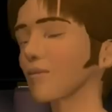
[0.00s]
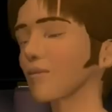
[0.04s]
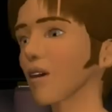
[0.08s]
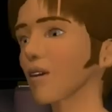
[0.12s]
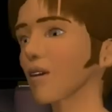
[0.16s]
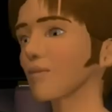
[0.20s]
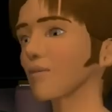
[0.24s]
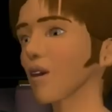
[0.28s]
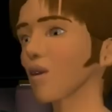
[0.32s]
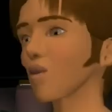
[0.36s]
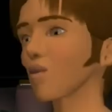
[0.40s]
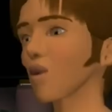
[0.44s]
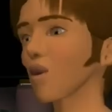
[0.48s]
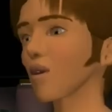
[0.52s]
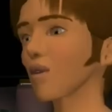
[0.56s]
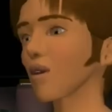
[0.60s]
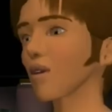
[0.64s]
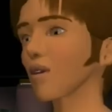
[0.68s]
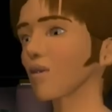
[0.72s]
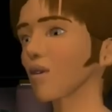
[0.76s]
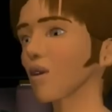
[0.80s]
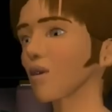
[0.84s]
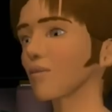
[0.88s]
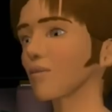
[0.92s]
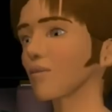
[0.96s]
people
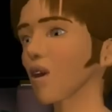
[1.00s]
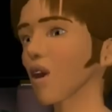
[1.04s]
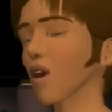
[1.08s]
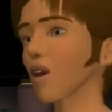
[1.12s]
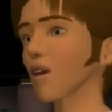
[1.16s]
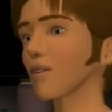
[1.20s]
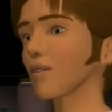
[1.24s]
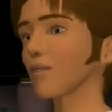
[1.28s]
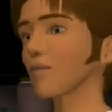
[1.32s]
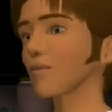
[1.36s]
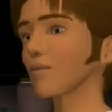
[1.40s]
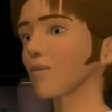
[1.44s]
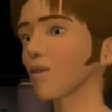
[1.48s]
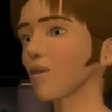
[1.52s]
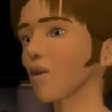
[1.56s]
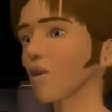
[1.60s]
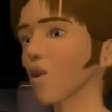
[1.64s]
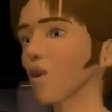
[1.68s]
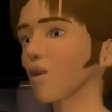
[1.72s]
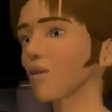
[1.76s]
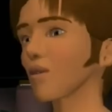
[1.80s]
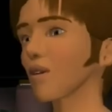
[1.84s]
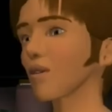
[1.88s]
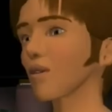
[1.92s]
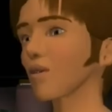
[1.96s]
make
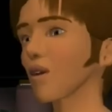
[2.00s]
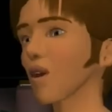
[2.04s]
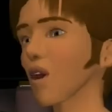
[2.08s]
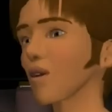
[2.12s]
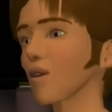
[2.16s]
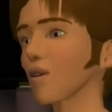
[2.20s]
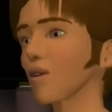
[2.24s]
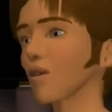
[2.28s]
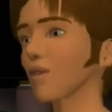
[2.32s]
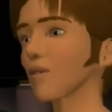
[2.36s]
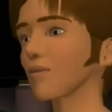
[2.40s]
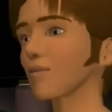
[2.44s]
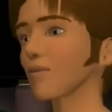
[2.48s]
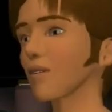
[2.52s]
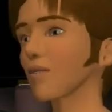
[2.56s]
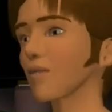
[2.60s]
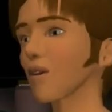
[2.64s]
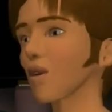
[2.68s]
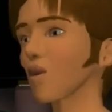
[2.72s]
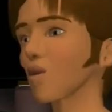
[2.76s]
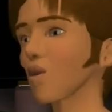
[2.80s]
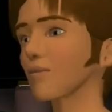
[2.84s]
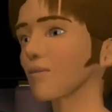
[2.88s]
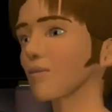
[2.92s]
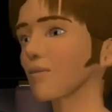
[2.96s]
self-imposed constraints,
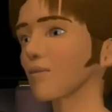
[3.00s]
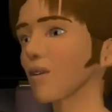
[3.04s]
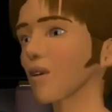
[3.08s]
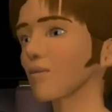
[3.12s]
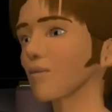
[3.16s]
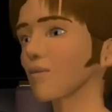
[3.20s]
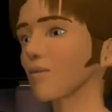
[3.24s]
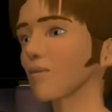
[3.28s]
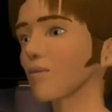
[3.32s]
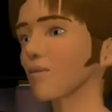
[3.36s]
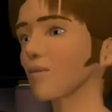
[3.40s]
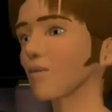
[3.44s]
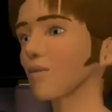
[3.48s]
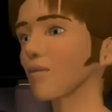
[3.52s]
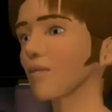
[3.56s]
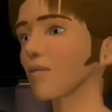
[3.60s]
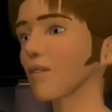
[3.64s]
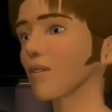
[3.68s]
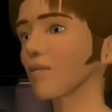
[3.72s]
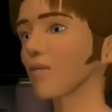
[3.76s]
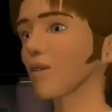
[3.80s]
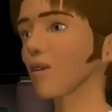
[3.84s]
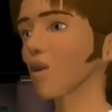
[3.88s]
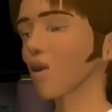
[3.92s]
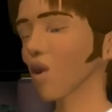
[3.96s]
yes.
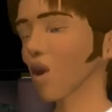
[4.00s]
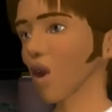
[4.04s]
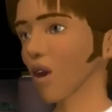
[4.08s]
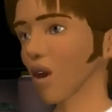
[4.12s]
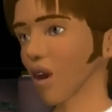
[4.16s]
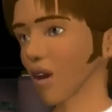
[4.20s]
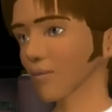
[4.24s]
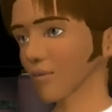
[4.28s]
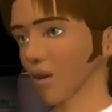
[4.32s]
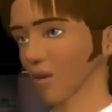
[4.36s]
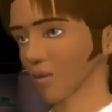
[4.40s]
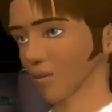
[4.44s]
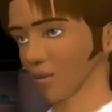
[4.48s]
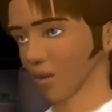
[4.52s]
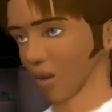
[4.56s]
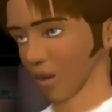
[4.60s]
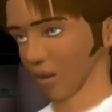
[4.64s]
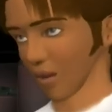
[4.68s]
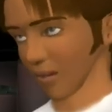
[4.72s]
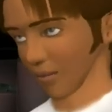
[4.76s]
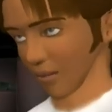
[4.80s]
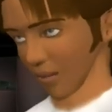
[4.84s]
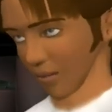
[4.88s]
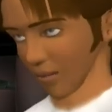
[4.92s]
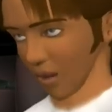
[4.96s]
People will not
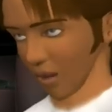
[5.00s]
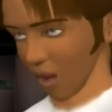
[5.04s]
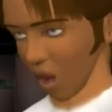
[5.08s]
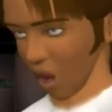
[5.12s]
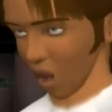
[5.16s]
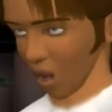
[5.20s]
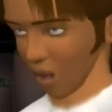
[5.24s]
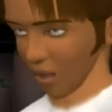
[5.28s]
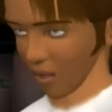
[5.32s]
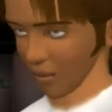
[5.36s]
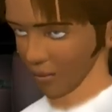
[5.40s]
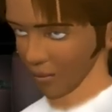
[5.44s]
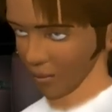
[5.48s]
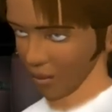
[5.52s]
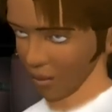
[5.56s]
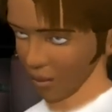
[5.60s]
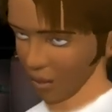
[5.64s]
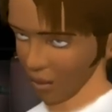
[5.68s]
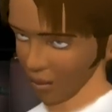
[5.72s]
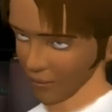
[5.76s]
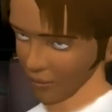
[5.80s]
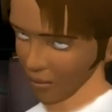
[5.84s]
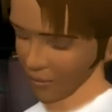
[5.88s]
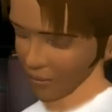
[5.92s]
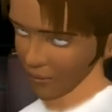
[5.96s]
behave in certain
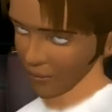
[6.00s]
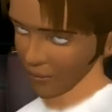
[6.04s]
ways